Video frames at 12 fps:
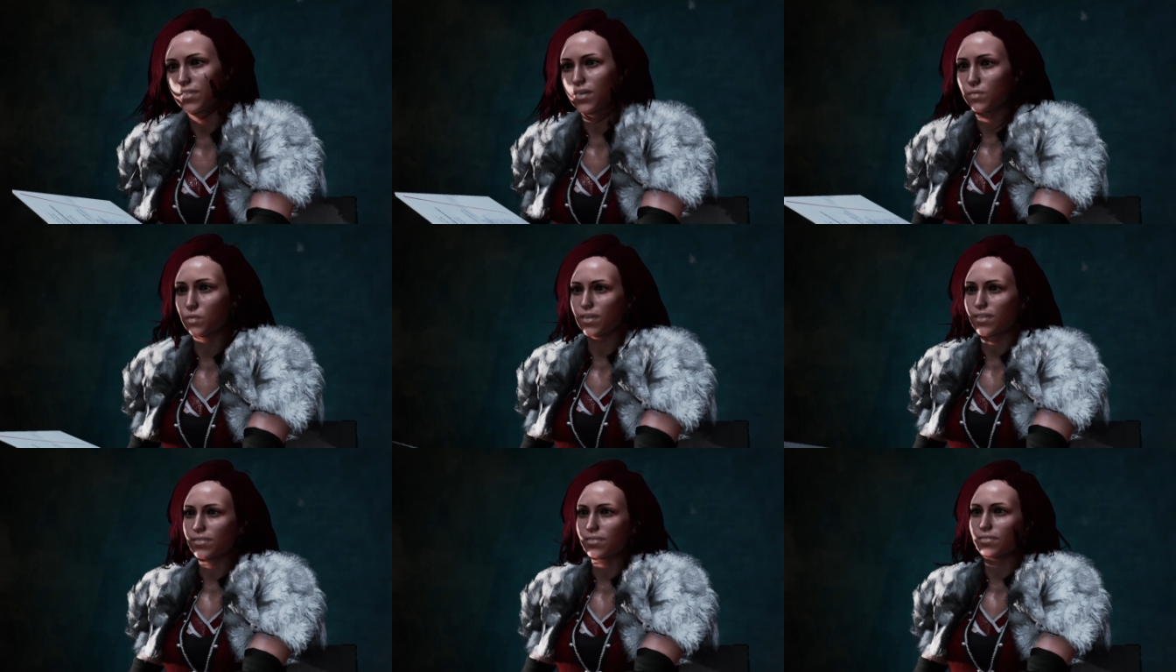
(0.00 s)
like an
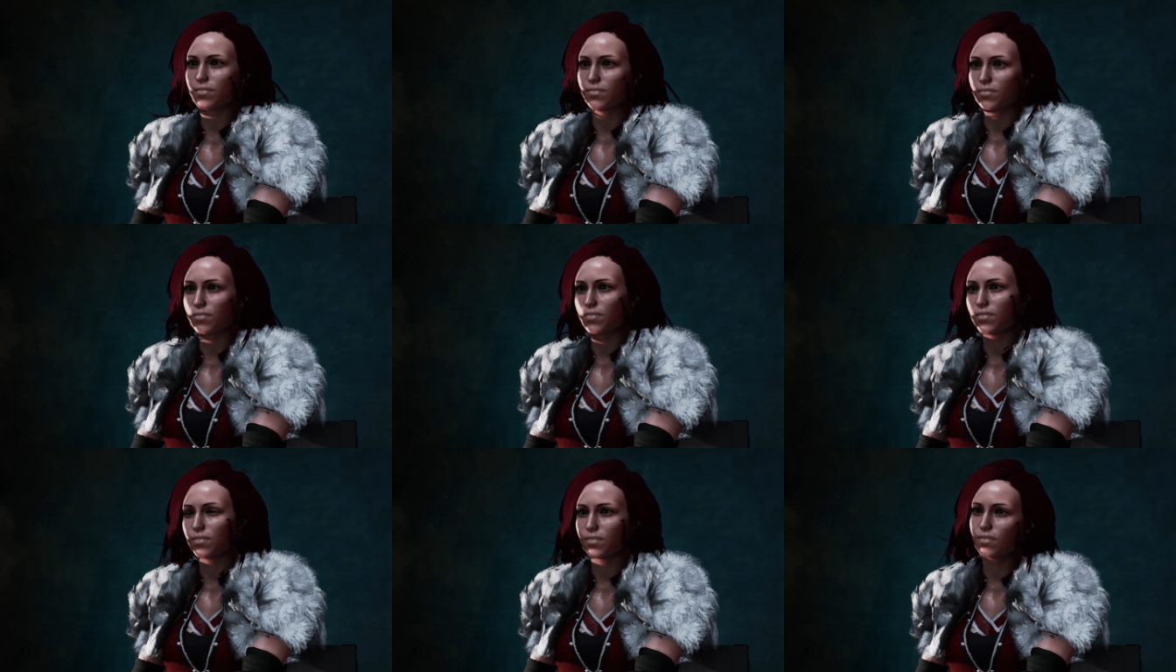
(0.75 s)

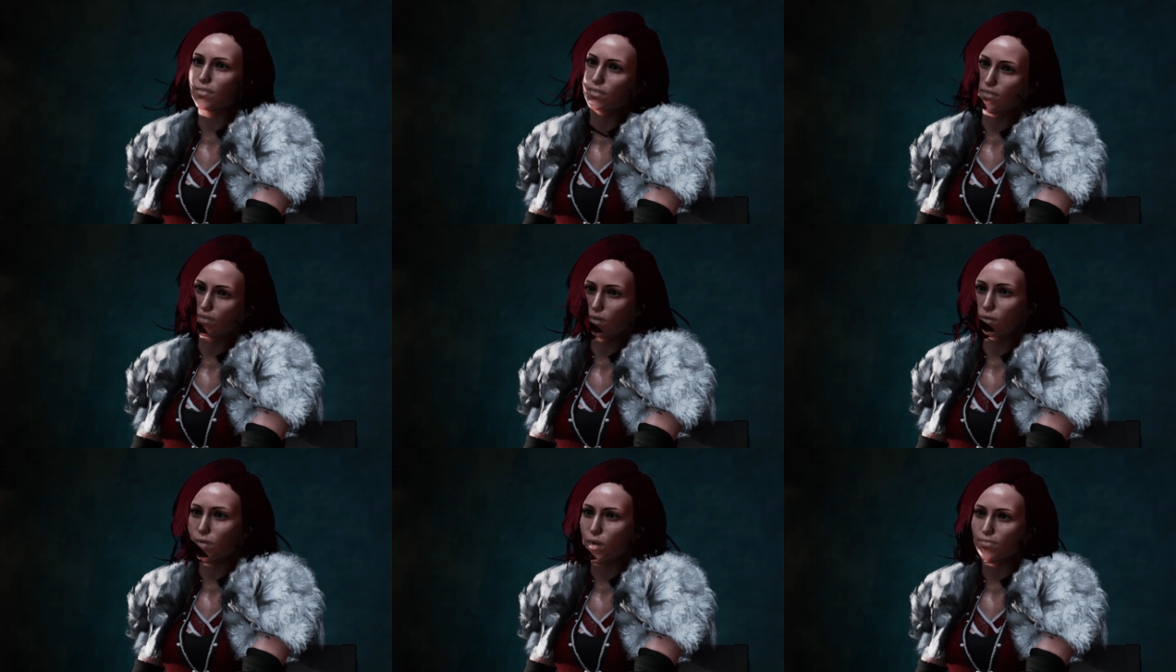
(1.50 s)
unforgivable crime
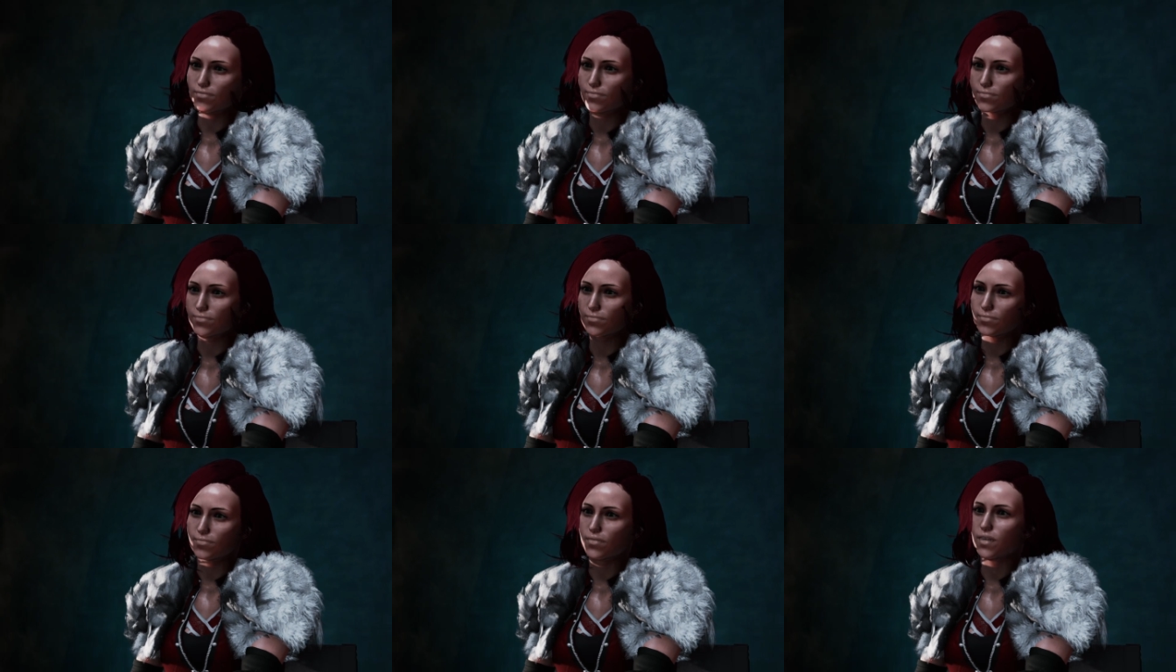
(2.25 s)
for current
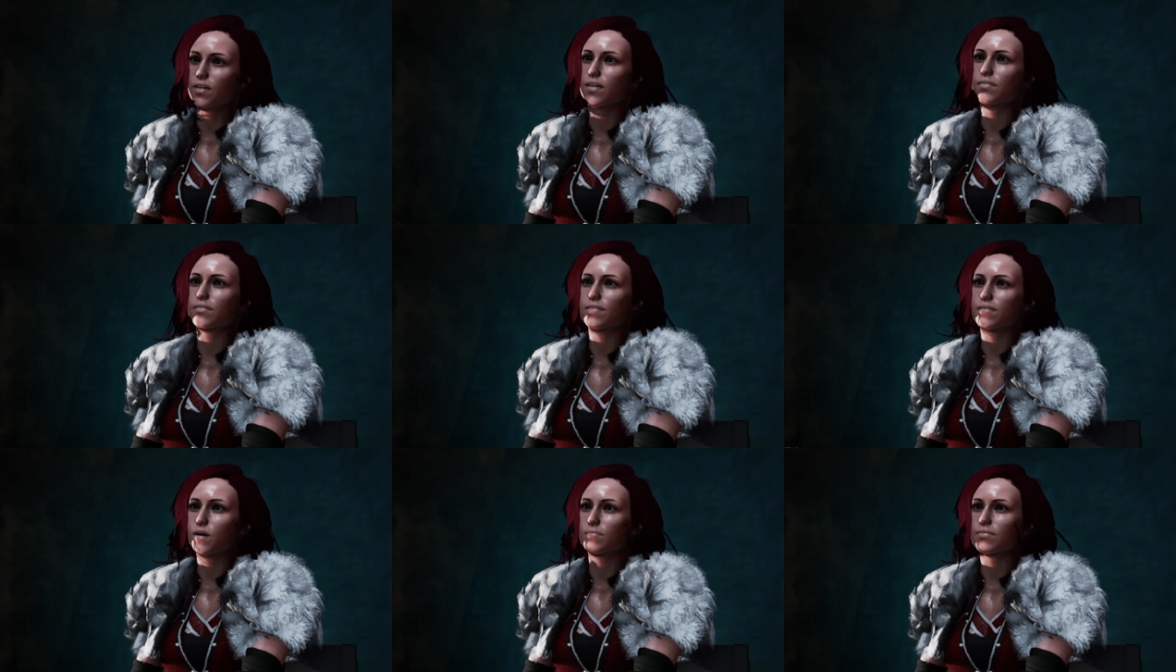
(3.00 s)
consoles.
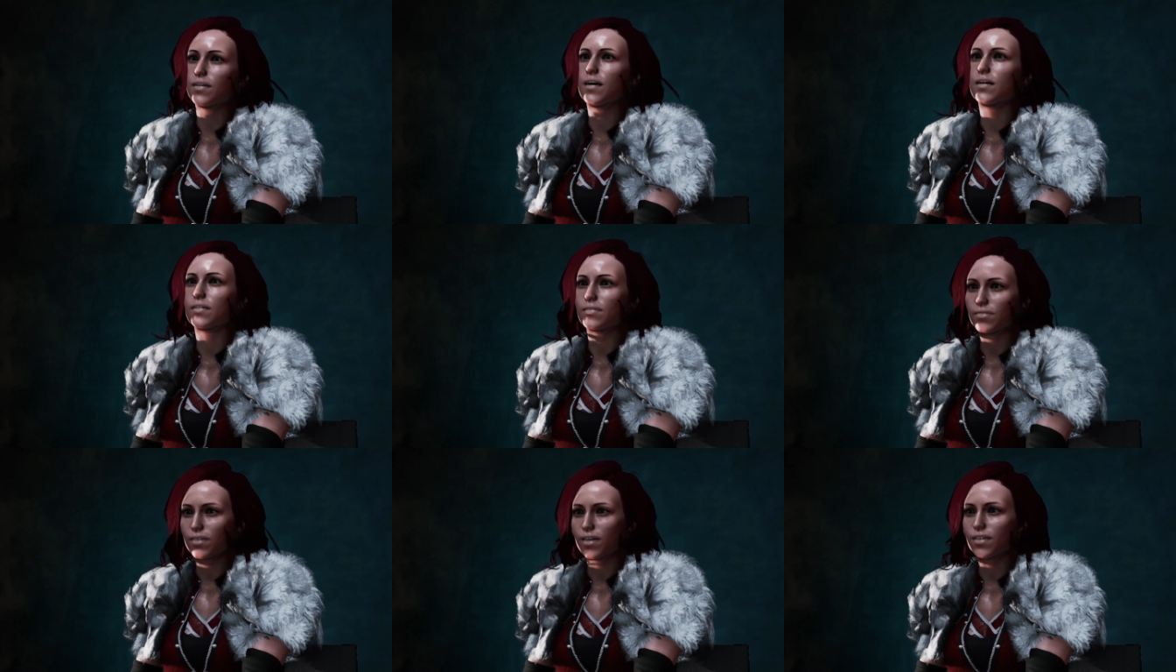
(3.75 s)
I mean,
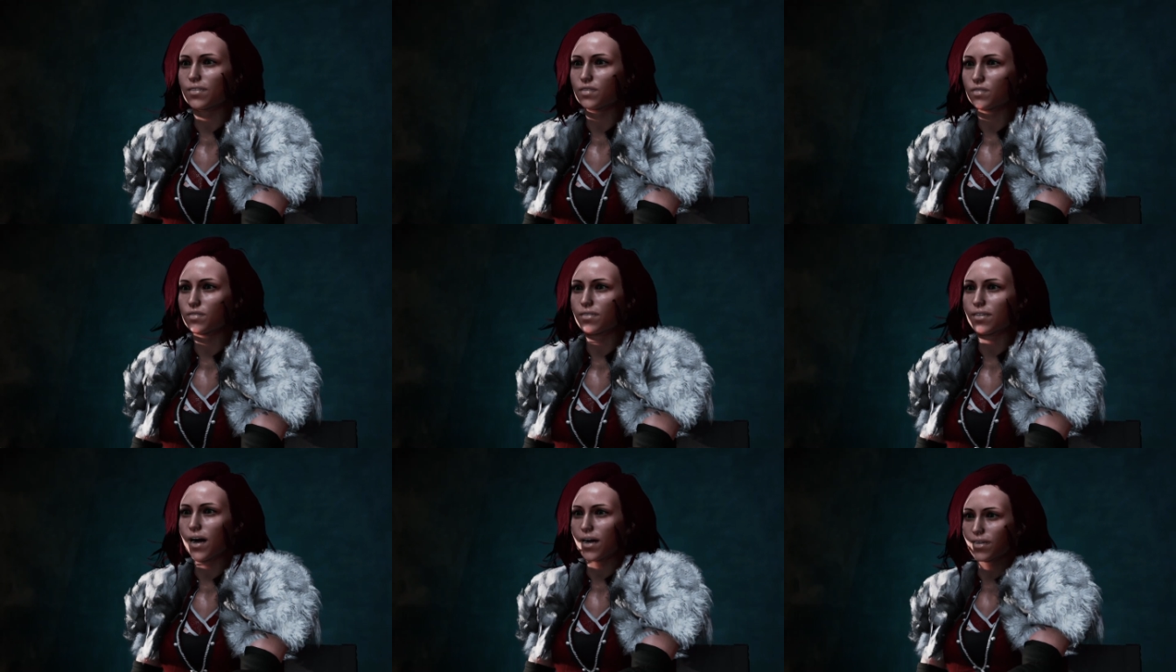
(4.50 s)
how can a
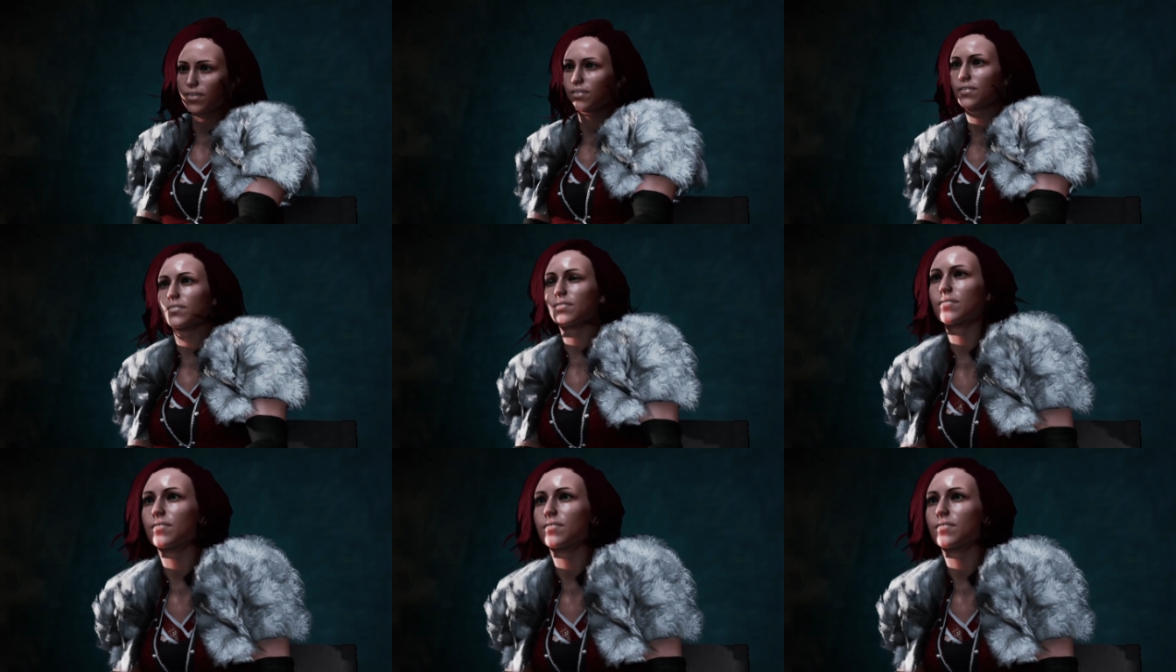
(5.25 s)
company, a